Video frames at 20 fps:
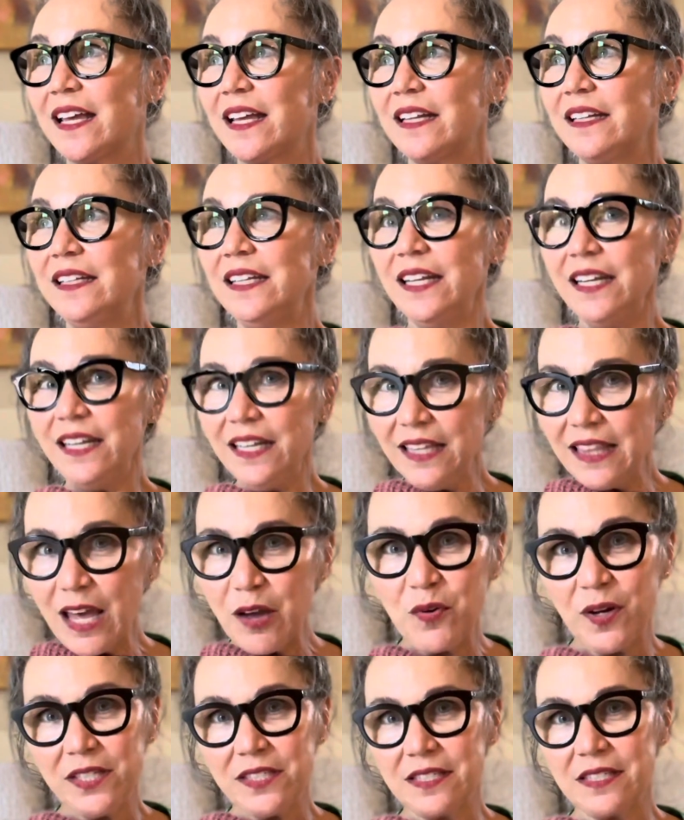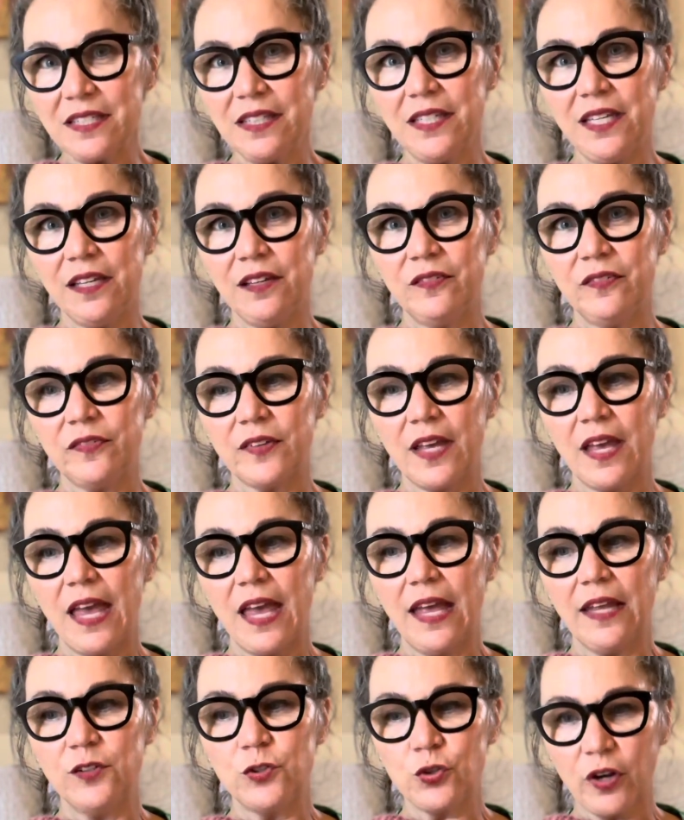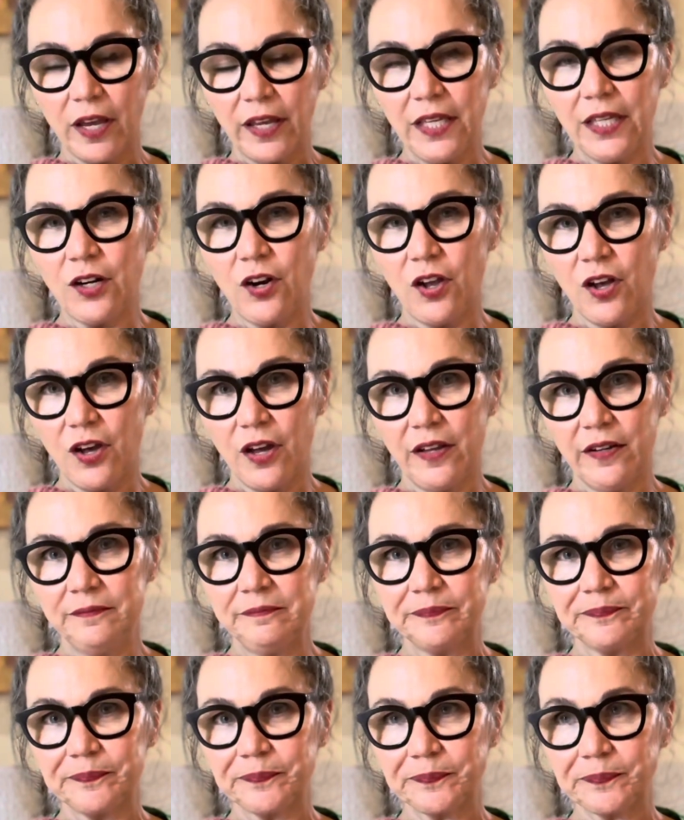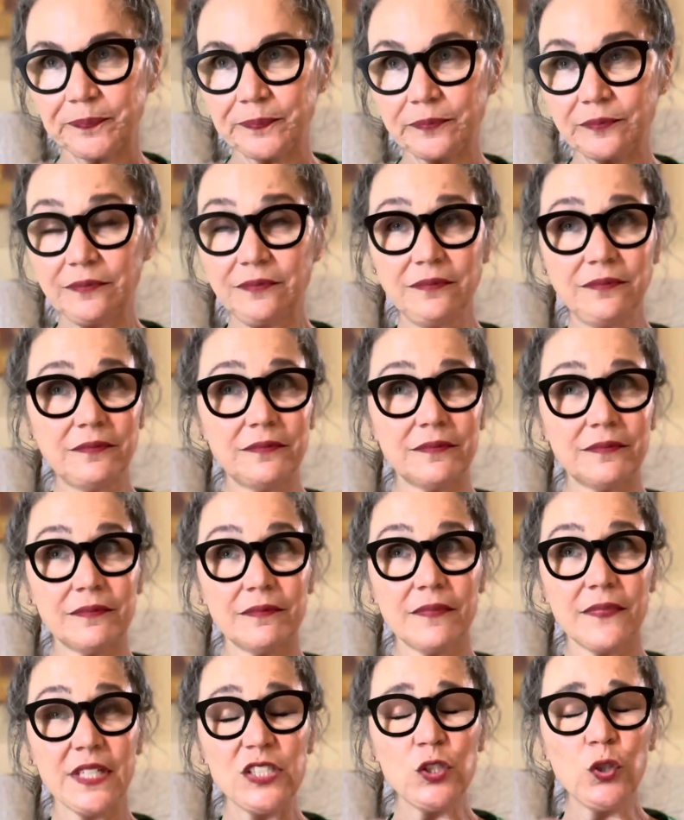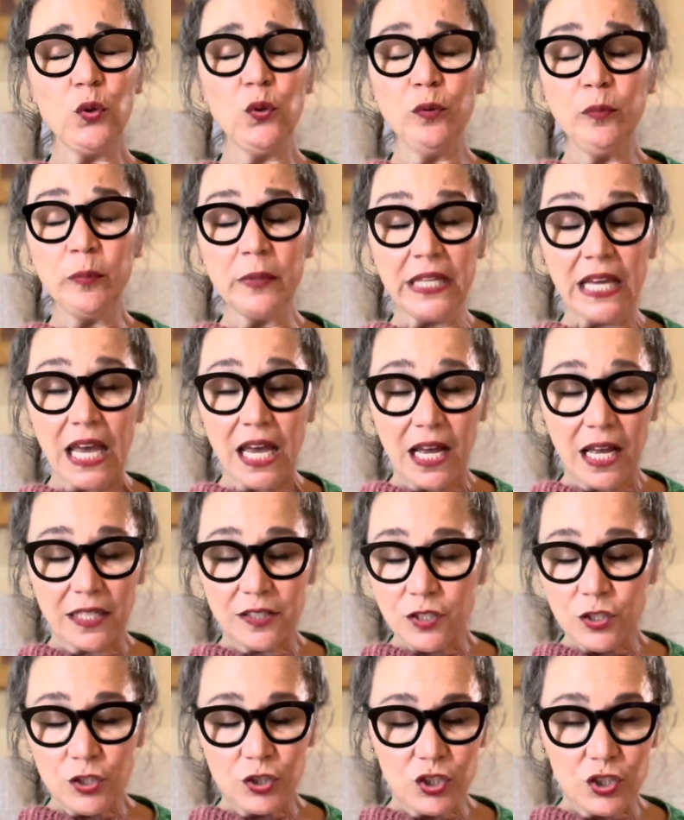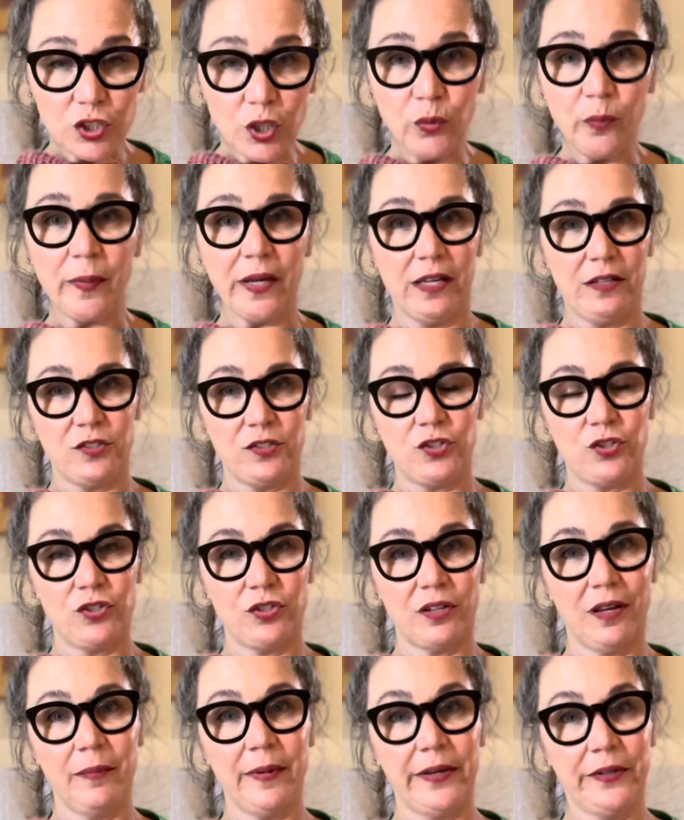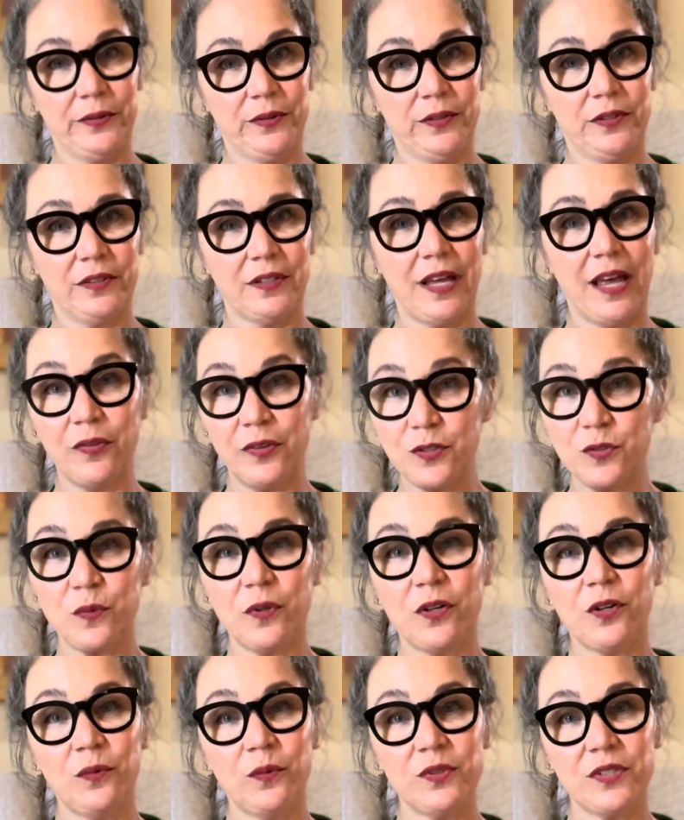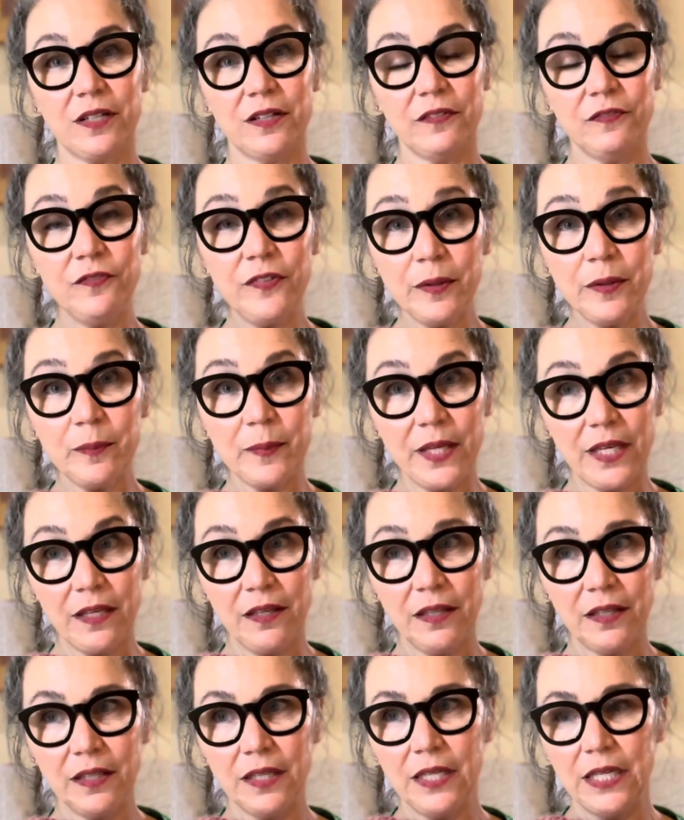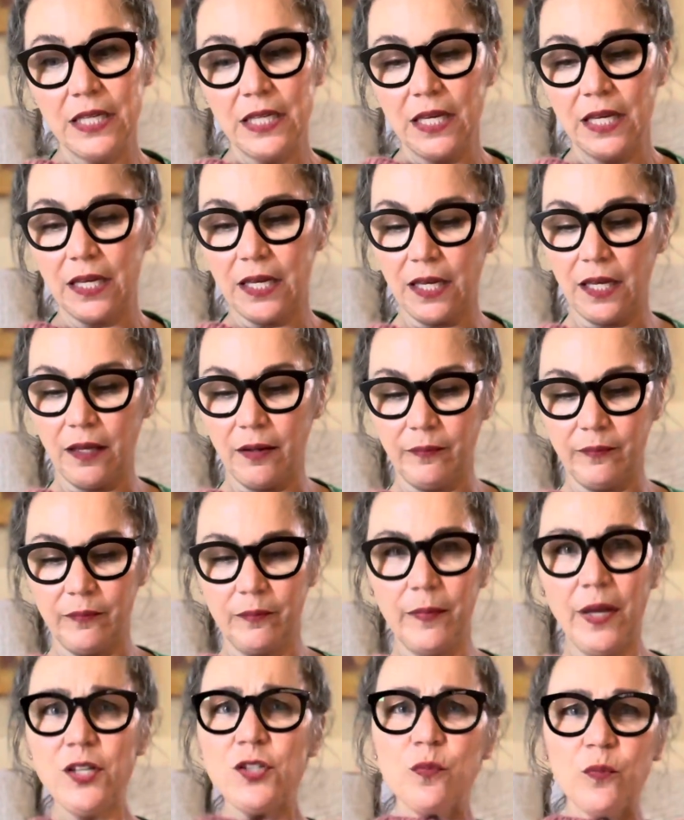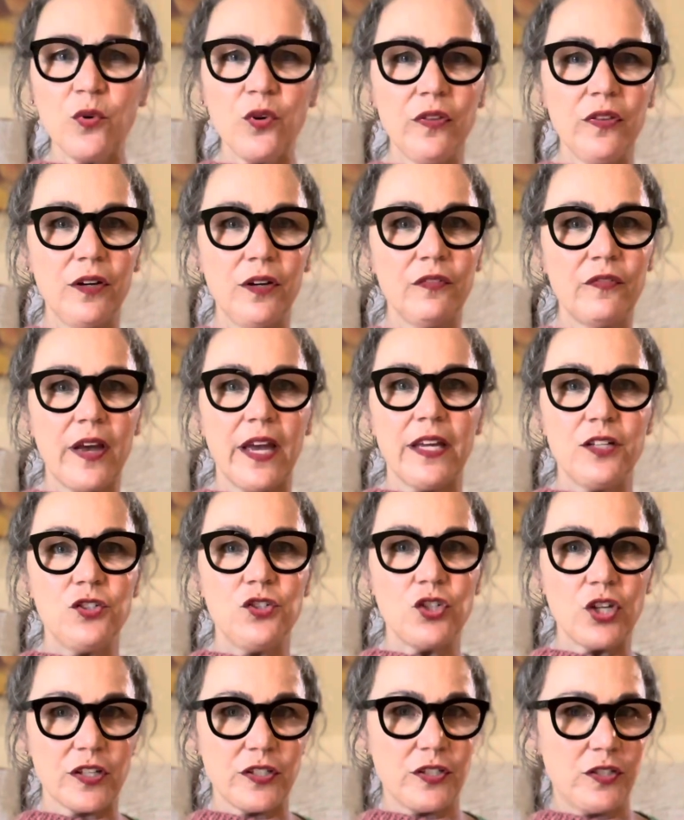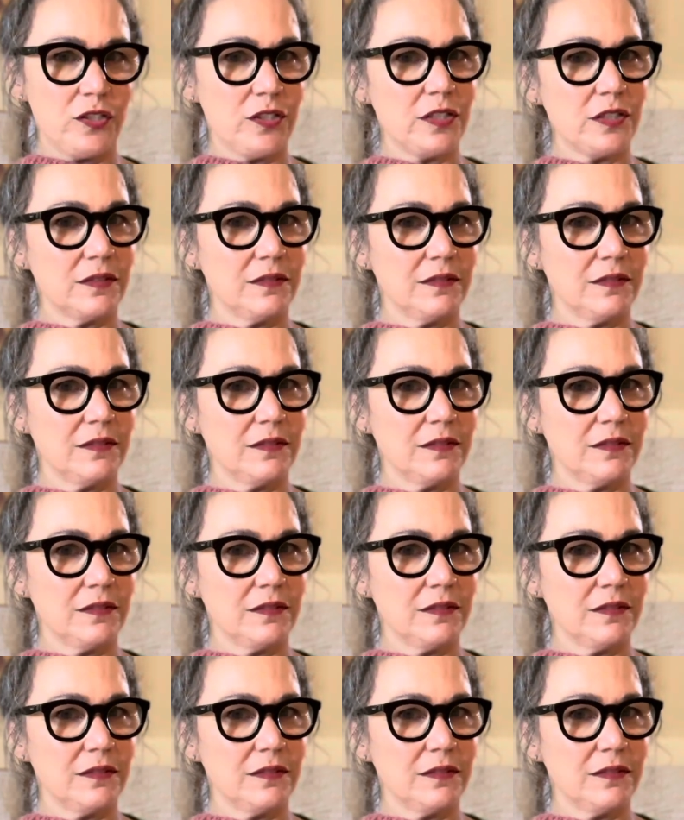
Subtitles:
knitting that one sleeve and trying it on told me so much about how the sweater was going to fit me, much more than if I had just